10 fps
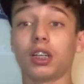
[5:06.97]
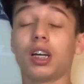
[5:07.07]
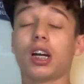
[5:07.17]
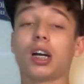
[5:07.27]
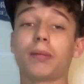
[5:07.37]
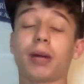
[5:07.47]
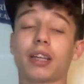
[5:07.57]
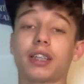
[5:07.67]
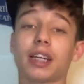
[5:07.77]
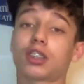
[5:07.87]
I
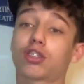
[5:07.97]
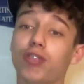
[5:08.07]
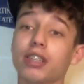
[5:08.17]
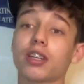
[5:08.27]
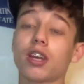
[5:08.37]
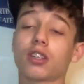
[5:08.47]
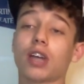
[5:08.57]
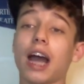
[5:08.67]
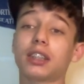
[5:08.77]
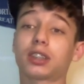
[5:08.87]
think that's great to
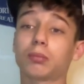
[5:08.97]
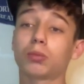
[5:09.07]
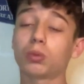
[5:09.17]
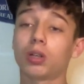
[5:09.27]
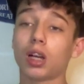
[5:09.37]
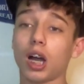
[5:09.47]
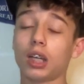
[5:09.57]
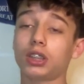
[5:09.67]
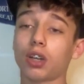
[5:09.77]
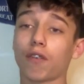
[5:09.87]
add some
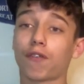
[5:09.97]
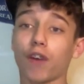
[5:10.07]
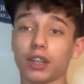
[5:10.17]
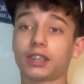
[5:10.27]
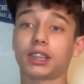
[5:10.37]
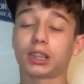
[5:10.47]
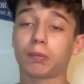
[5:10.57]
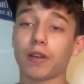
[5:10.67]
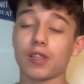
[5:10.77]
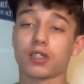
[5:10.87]
more, fighting
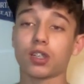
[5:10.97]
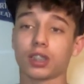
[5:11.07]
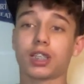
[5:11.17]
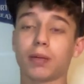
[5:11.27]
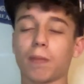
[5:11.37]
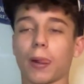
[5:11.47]
spirits to the team.